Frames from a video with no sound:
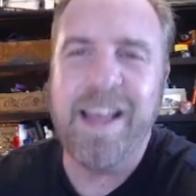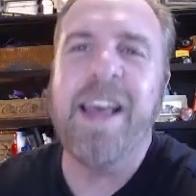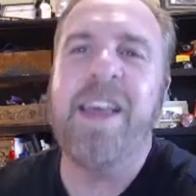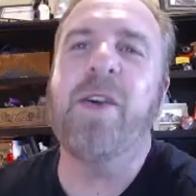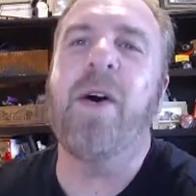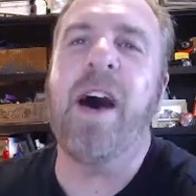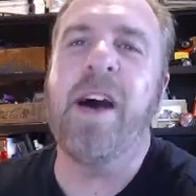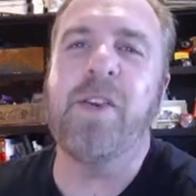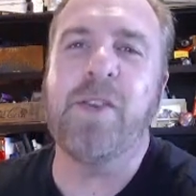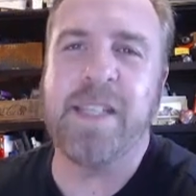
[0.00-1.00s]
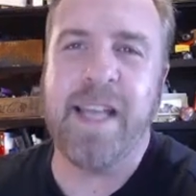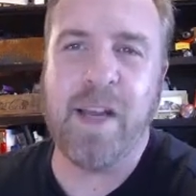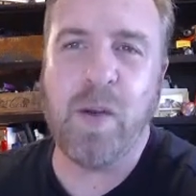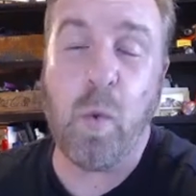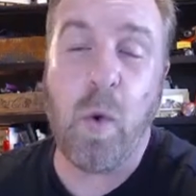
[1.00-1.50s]
you'll
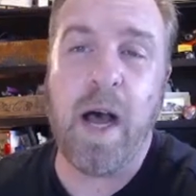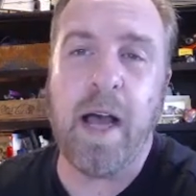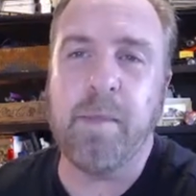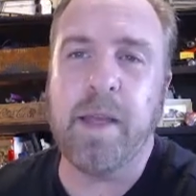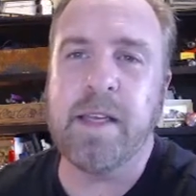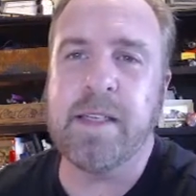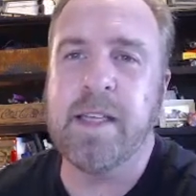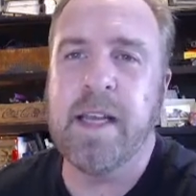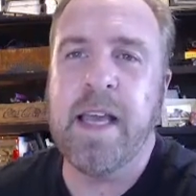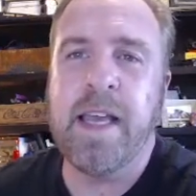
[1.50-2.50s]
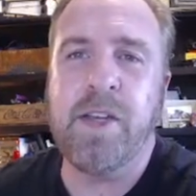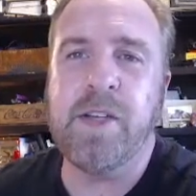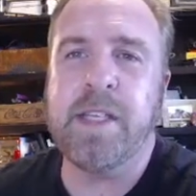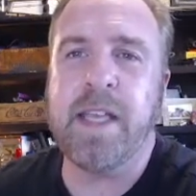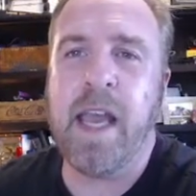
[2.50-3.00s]
understand why, because he
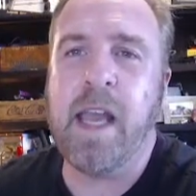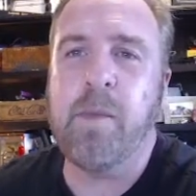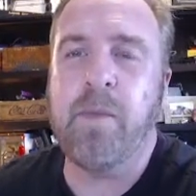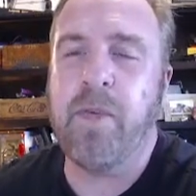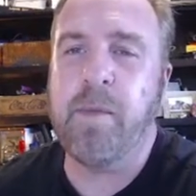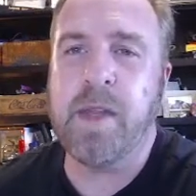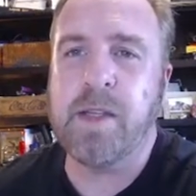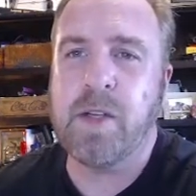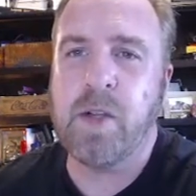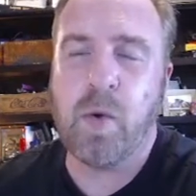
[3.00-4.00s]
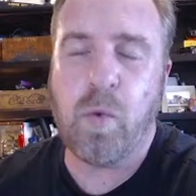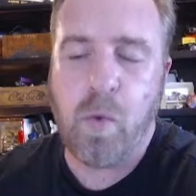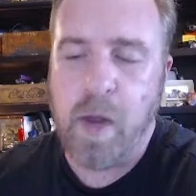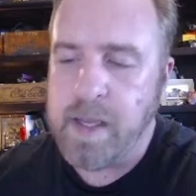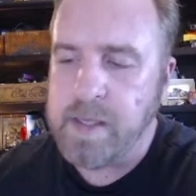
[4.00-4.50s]
just came from this
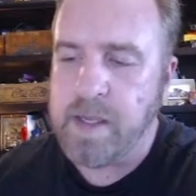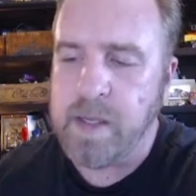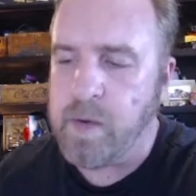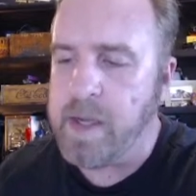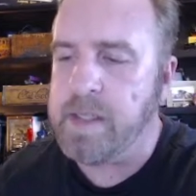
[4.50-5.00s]
crazy,